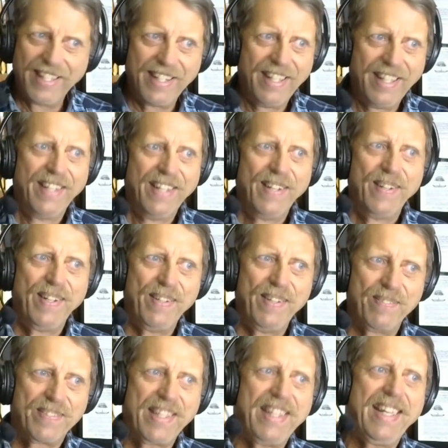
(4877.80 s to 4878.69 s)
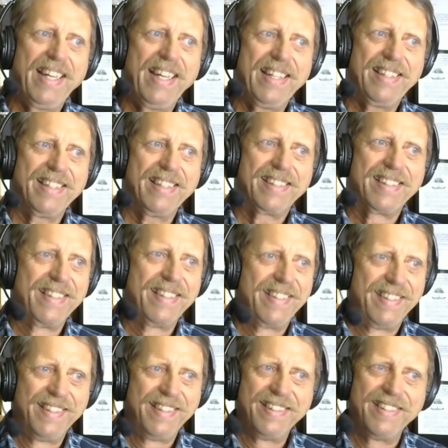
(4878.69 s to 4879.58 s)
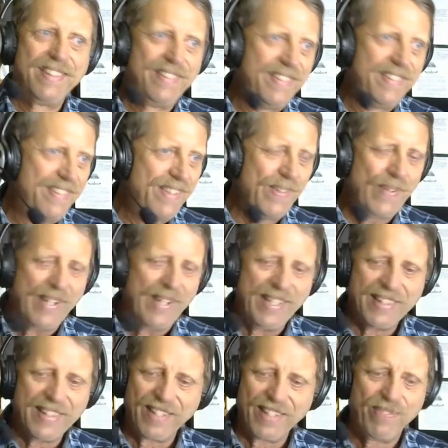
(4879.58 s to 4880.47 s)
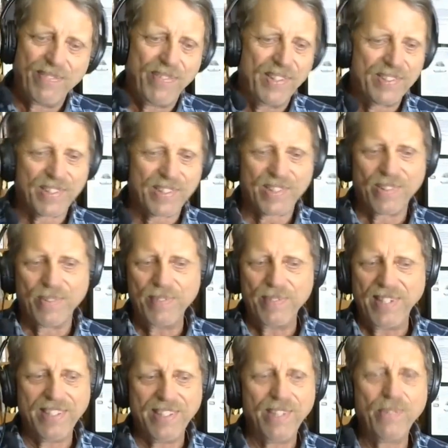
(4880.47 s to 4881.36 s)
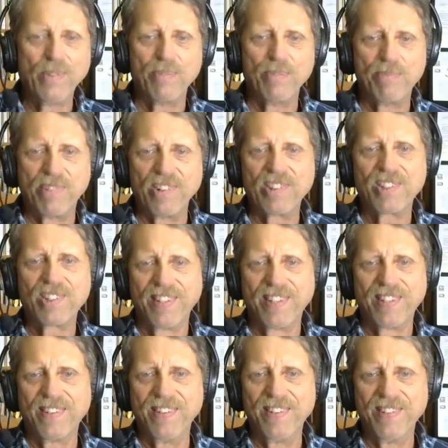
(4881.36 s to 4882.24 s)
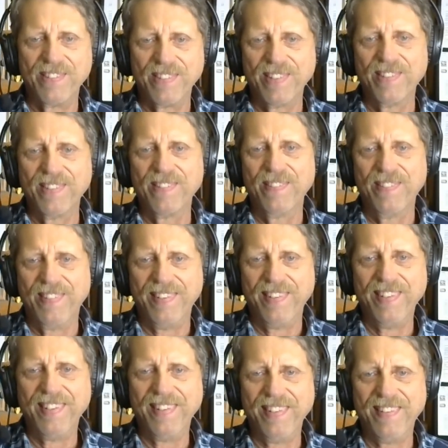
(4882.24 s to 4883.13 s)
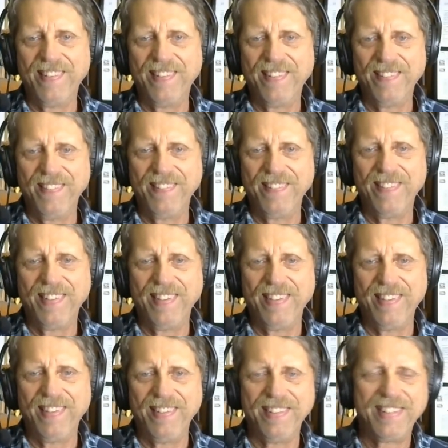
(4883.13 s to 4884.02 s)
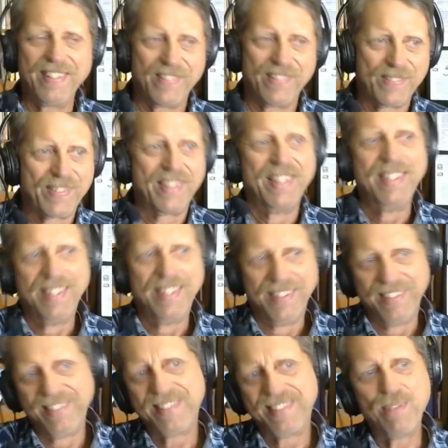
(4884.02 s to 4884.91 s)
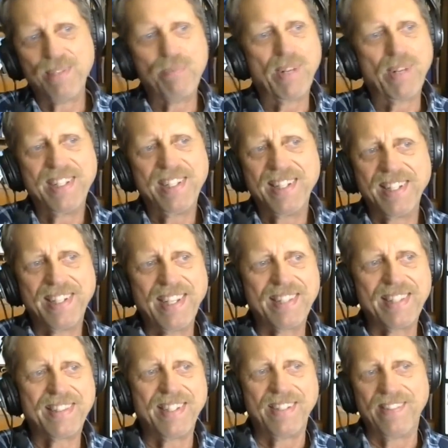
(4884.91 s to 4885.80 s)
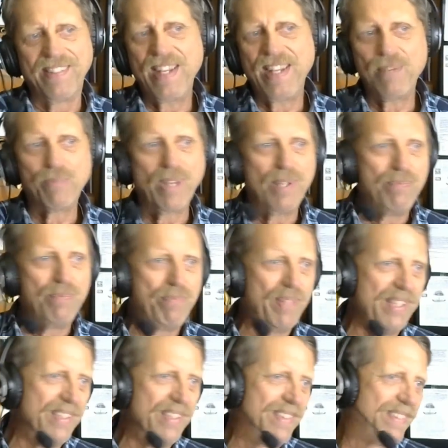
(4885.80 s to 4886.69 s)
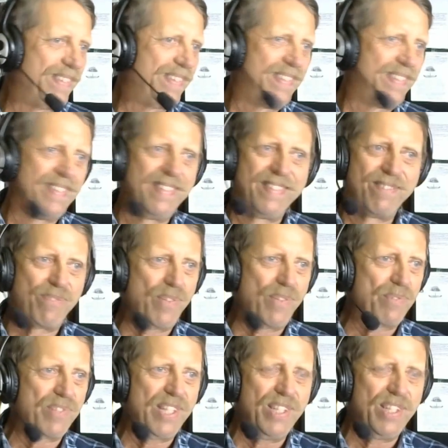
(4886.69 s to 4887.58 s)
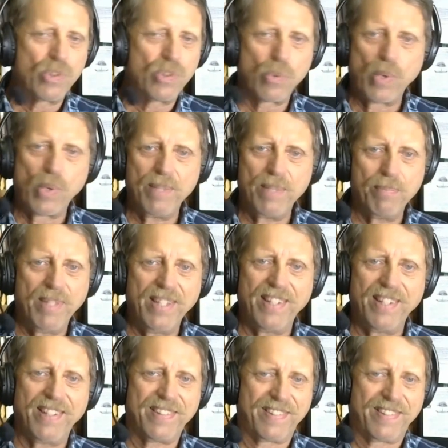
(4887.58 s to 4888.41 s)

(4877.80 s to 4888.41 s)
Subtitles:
if they had to do anything physical, man, you were virtually on your own, you know, until somebody could get there, and that might be 15, 20 minutes.